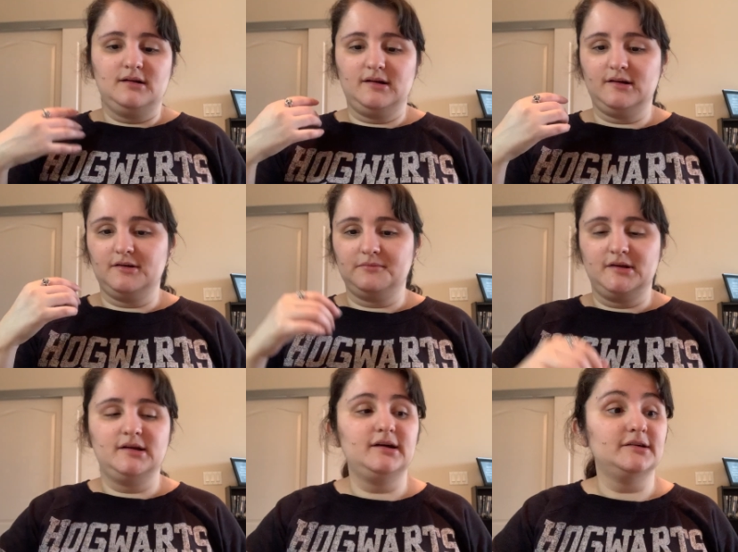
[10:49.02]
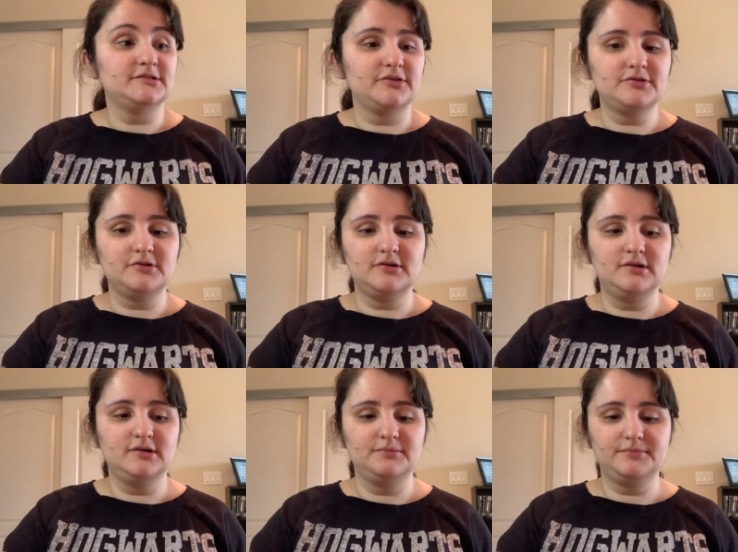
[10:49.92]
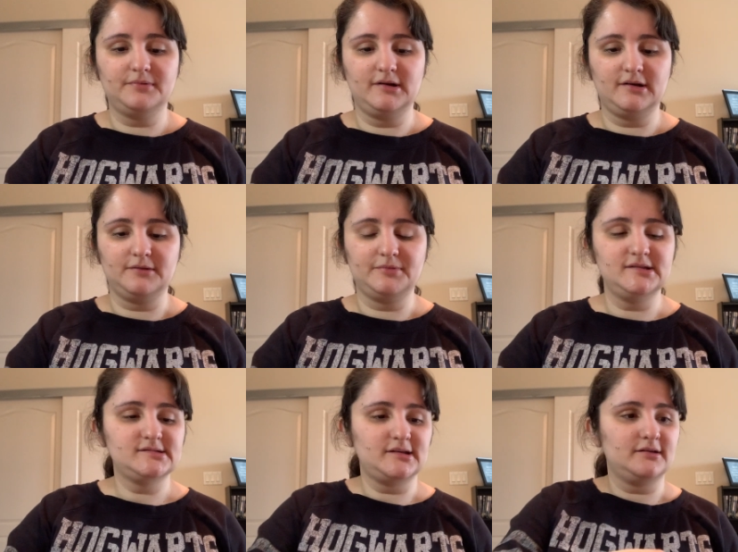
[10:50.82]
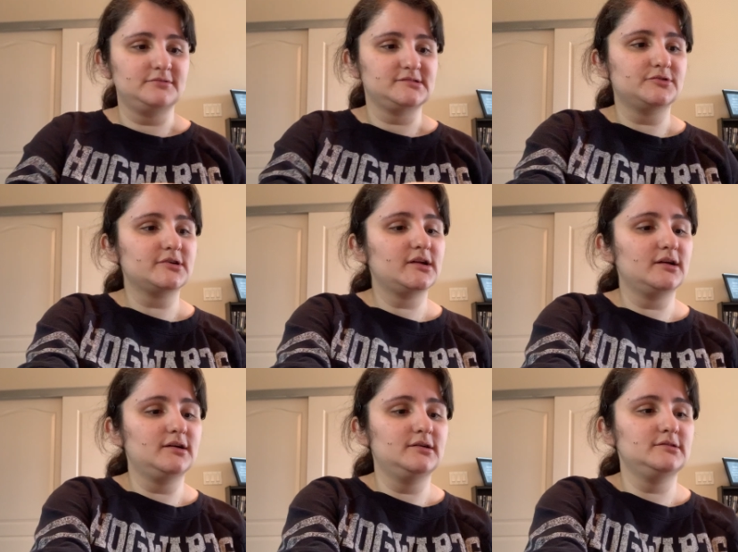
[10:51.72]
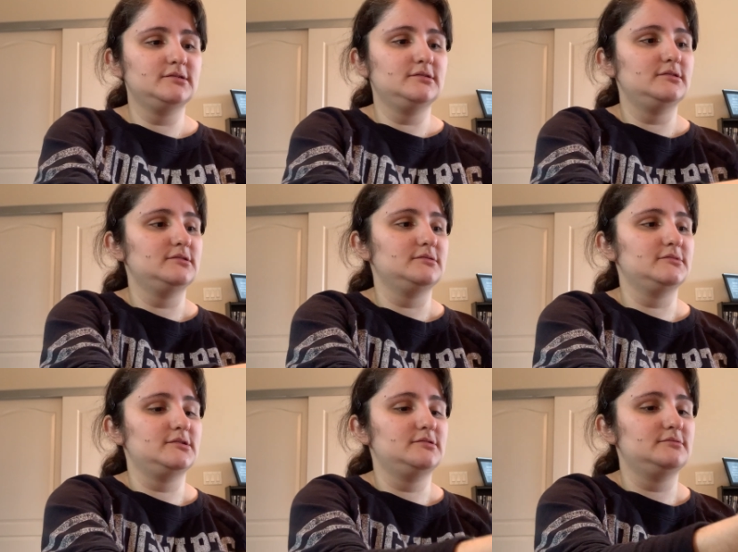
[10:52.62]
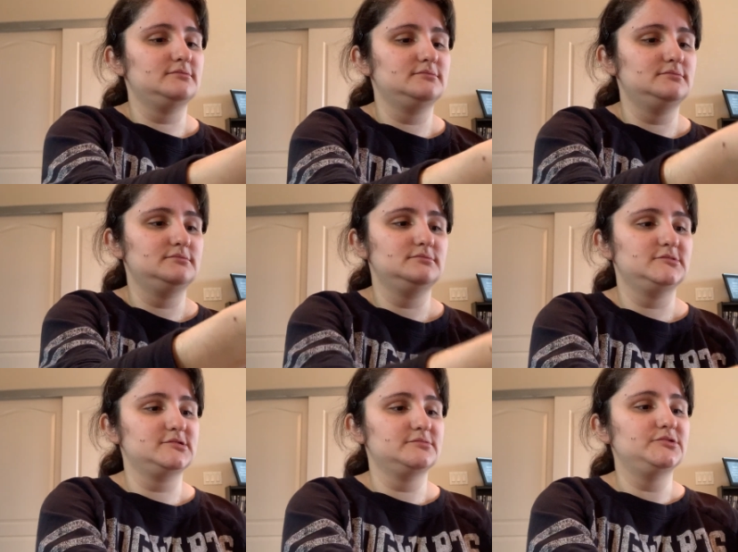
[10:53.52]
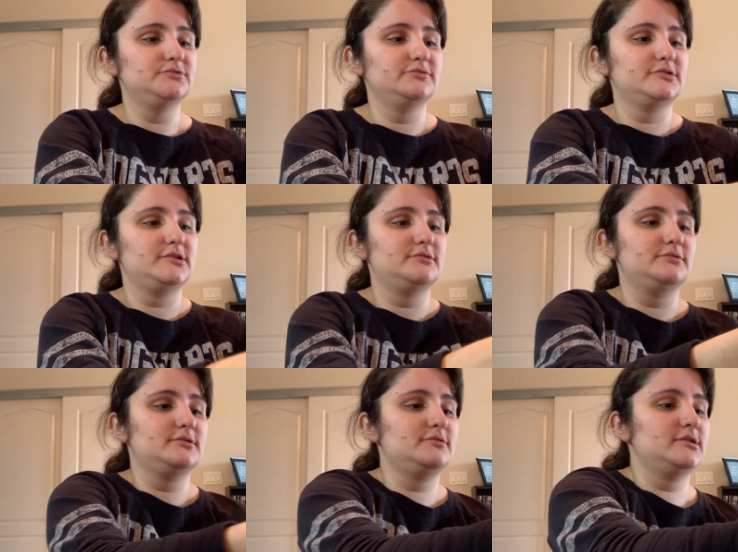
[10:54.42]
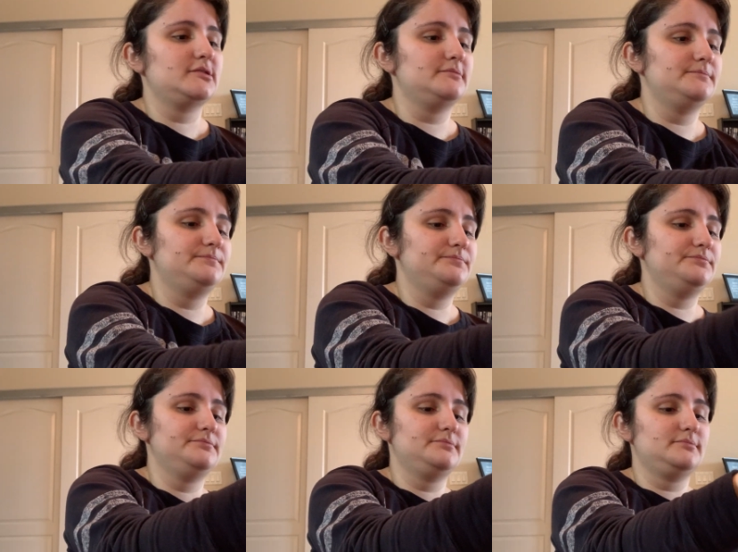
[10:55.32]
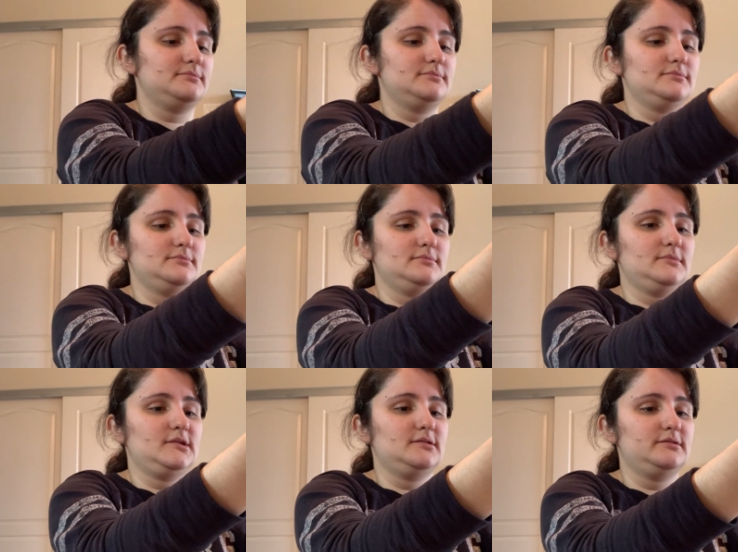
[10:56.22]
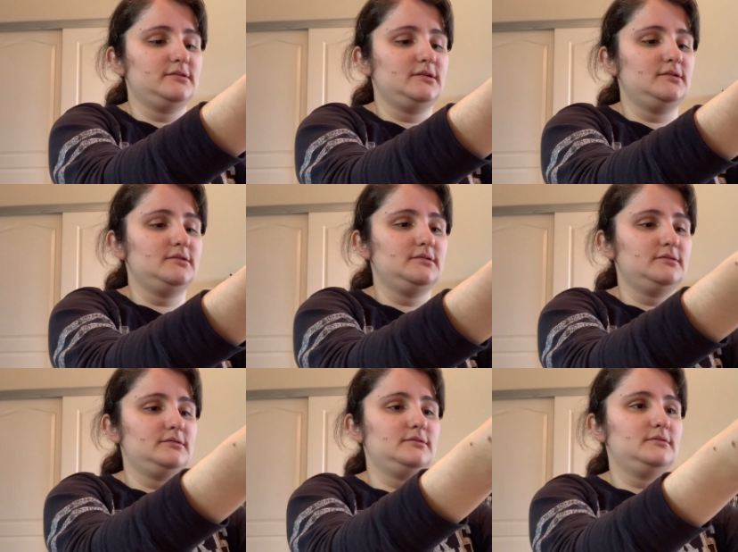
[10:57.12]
Um, another uh, piece that I was working on, and I'm gonna just maneuver here real quick, because it is,